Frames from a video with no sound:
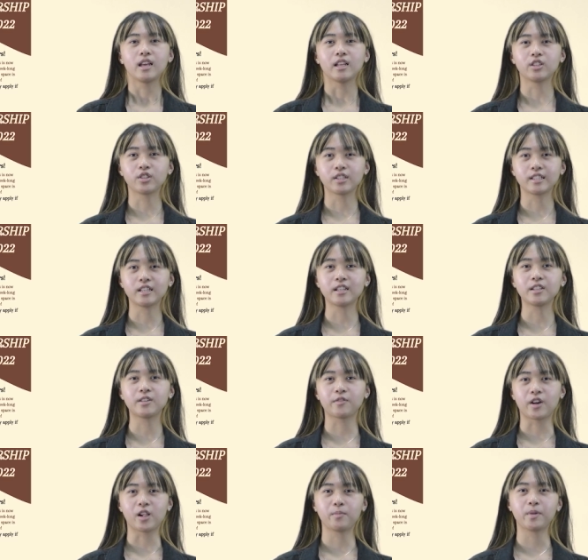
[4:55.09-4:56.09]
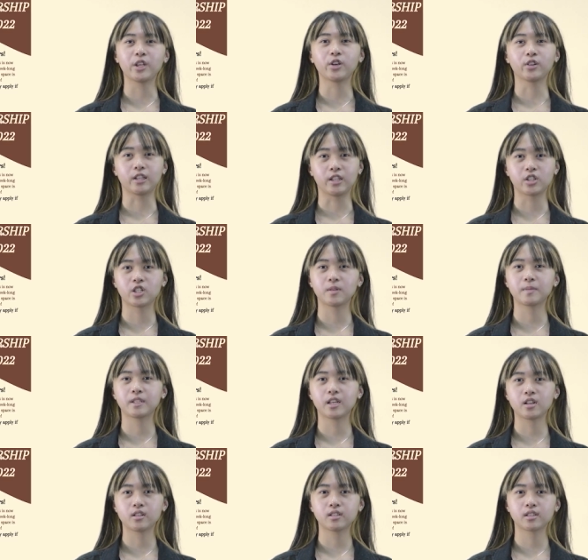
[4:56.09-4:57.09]
Interested in developing your leadership
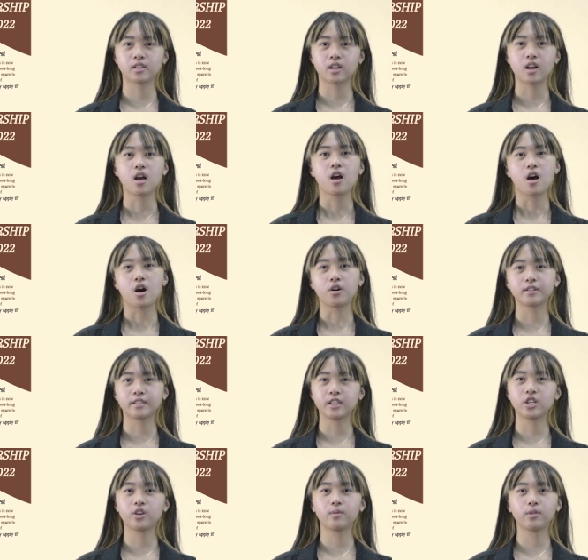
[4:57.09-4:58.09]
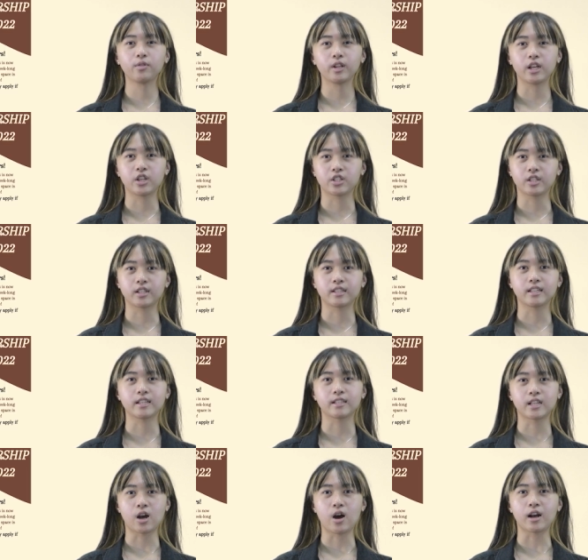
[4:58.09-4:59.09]
skills? OC Human Relations
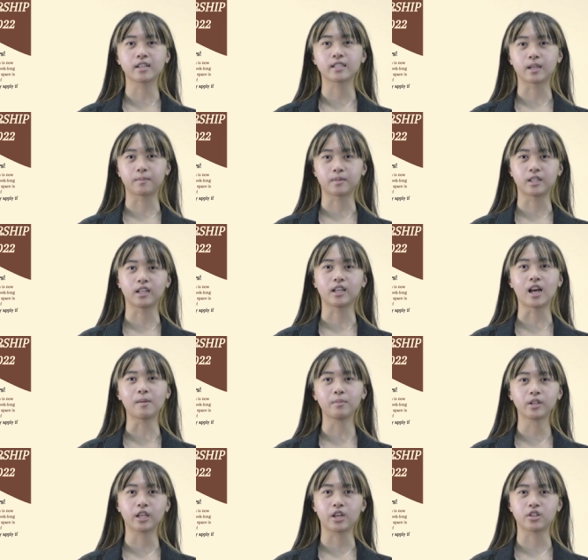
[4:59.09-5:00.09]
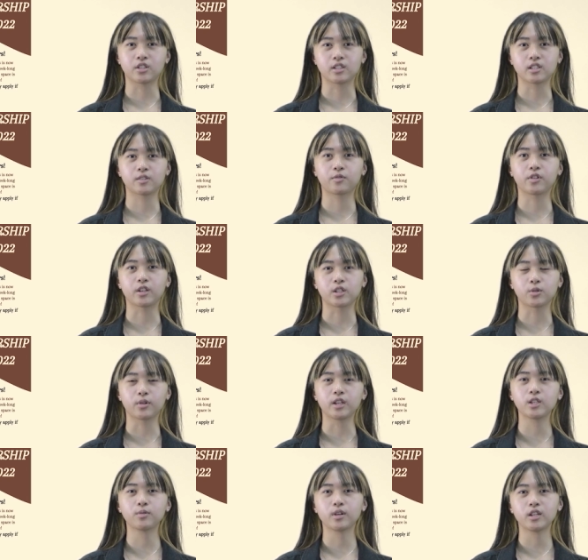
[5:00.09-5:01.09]
is now accepting applications for the
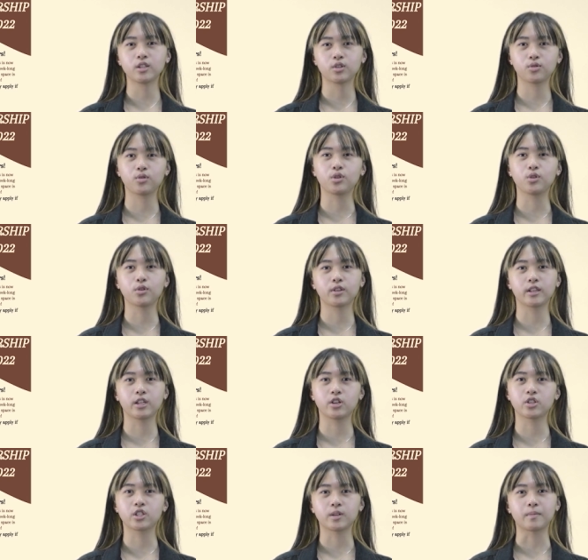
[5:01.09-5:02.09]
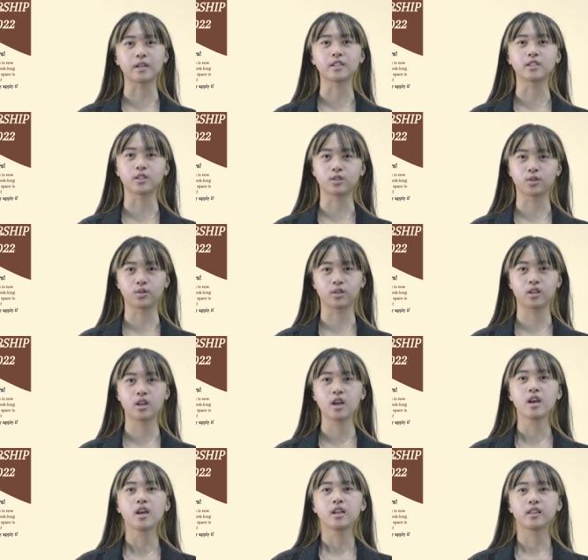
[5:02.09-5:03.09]
2022 Youth Leadership Institute.
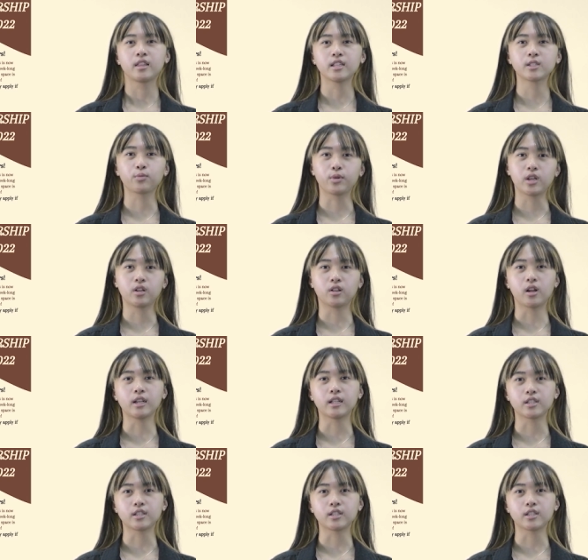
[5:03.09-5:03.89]
This week-long